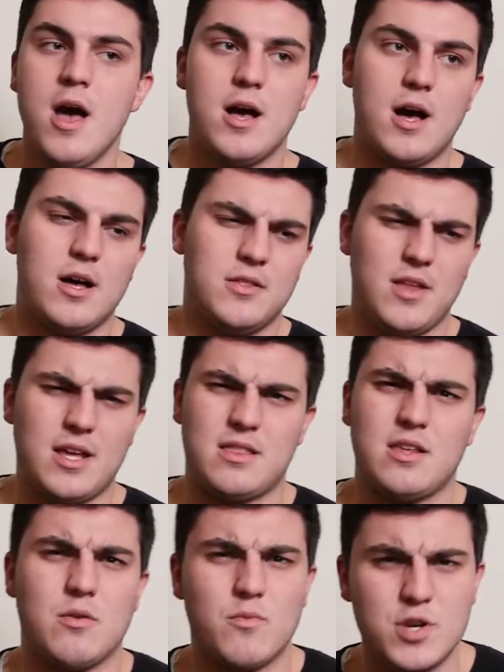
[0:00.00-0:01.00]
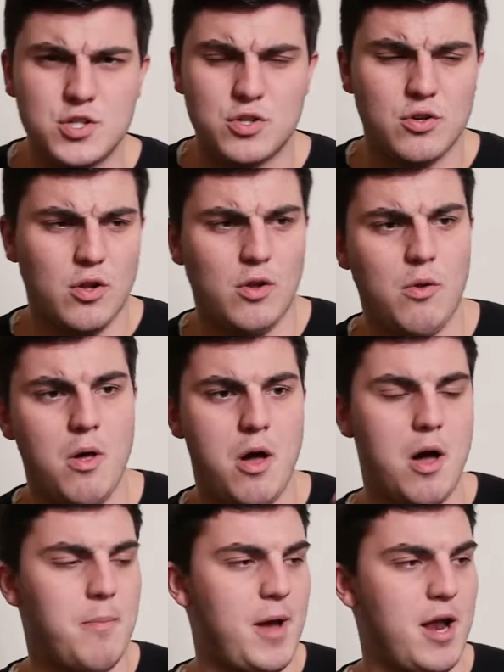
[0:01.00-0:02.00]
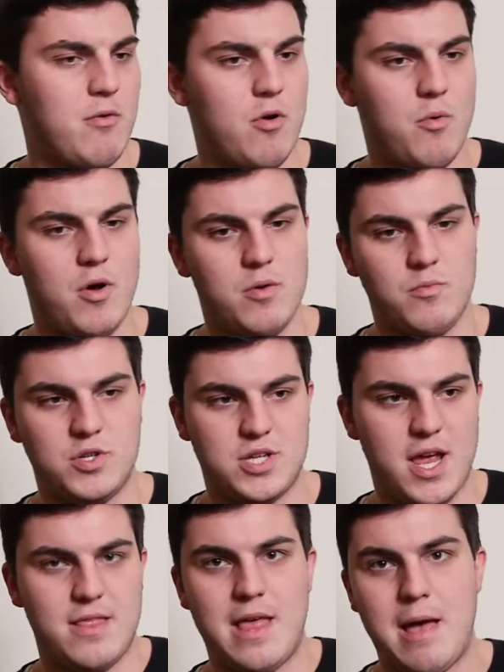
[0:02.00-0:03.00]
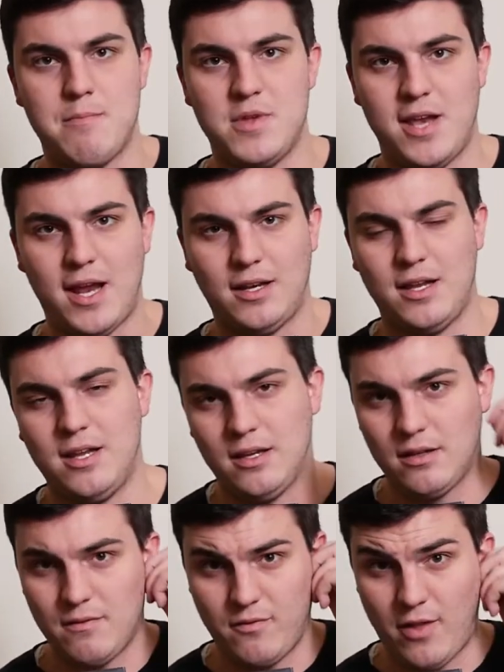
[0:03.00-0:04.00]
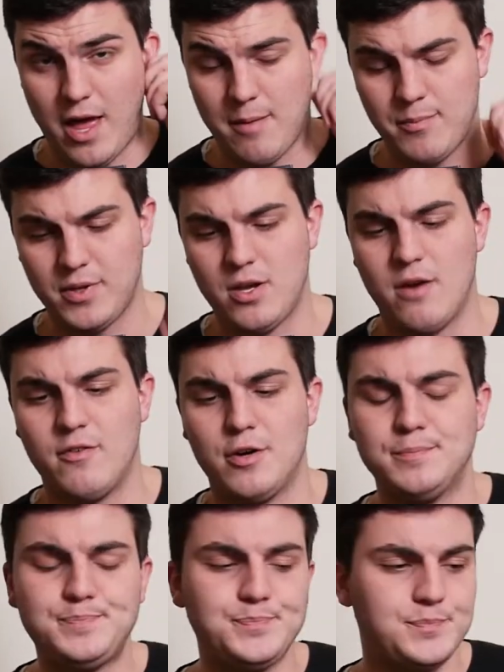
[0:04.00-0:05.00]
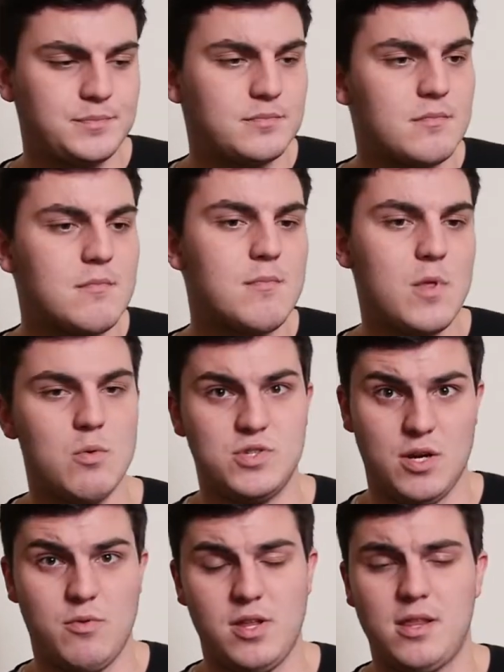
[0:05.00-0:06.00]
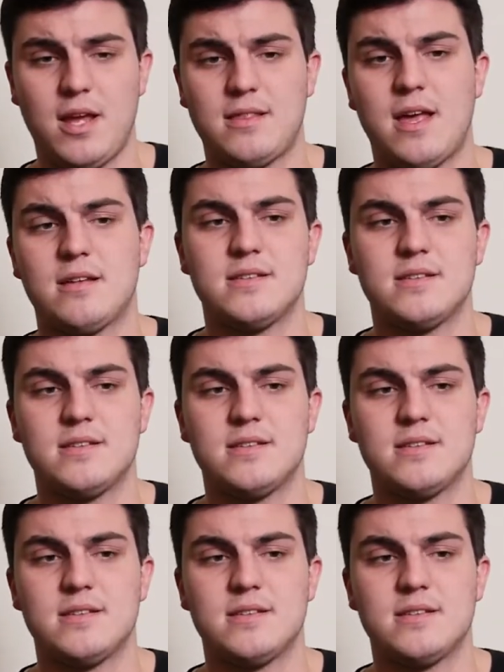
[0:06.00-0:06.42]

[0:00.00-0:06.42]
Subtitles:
Unlike the original Pyro one, which had that magnetic flap cover, which I really like that